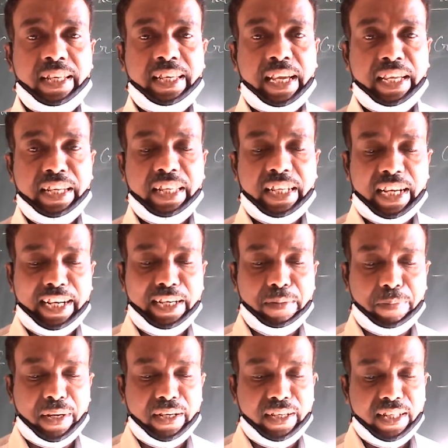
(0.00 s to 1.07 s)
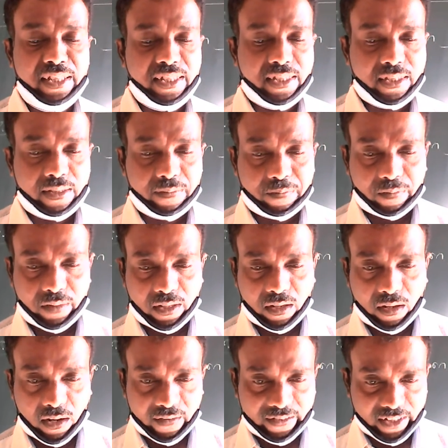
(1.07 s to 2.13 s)
gaining independence
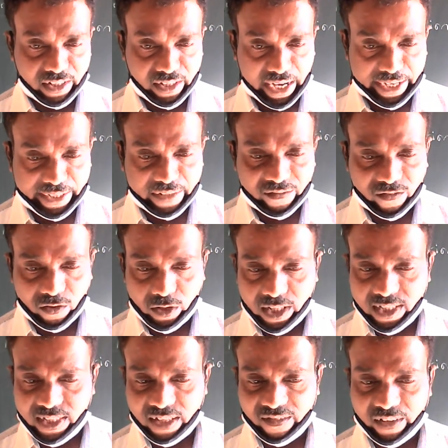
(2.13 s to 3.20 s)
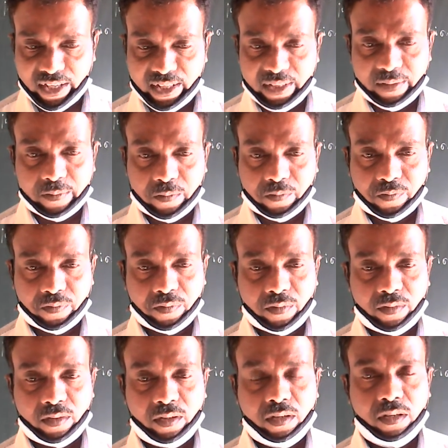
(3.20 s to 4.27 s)
after 1947,
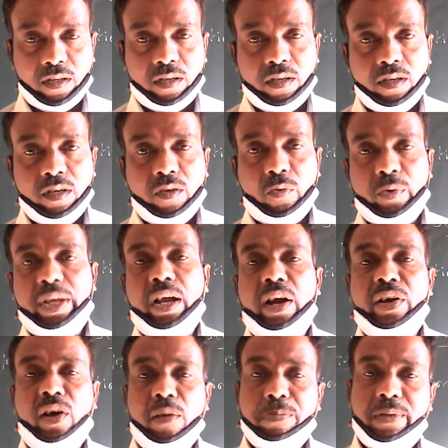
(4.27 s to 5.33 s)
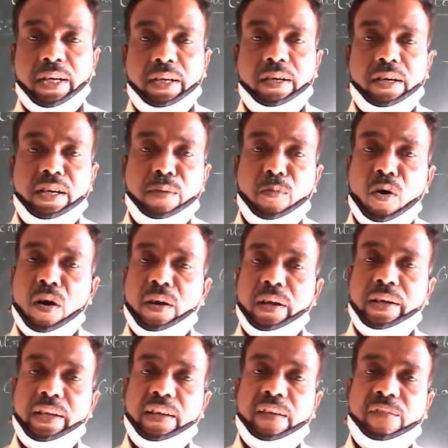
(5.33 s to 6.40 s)
we adopted a
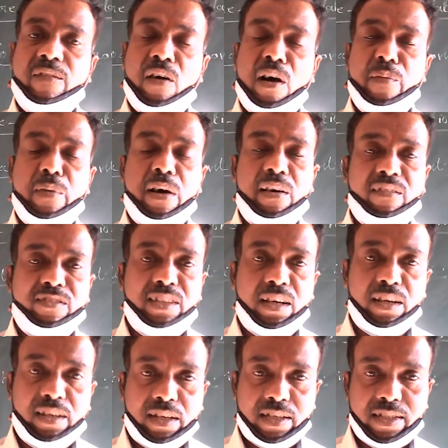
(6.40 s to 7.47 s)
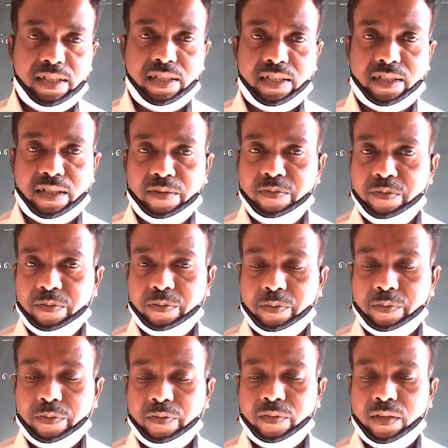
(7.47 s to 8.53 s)
democratic form of the system
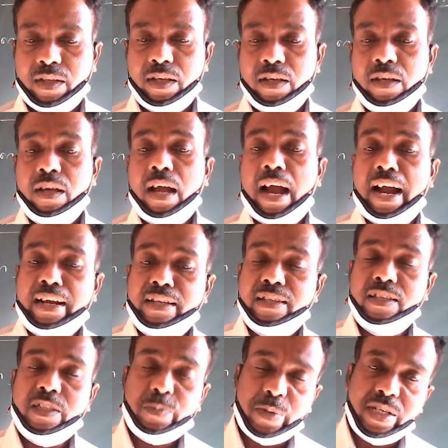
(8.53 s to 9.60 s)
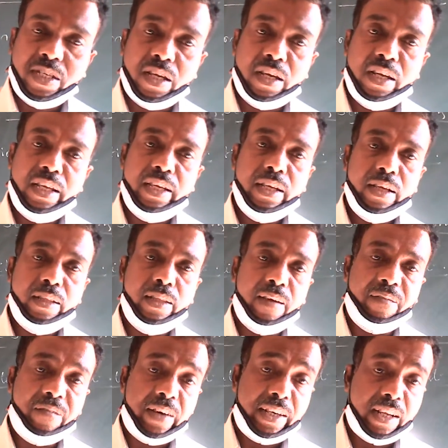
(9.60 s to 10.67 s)
and especially the
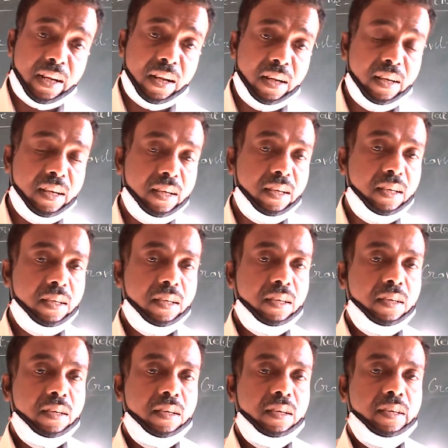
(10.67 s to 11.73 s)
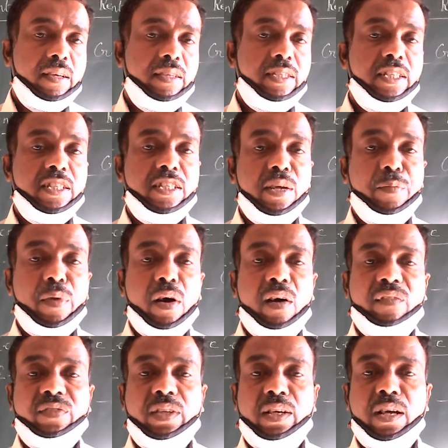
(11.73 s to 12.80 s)
federal system
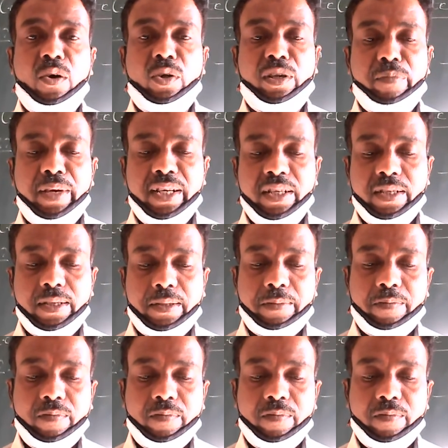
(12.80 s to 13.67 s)
of the government.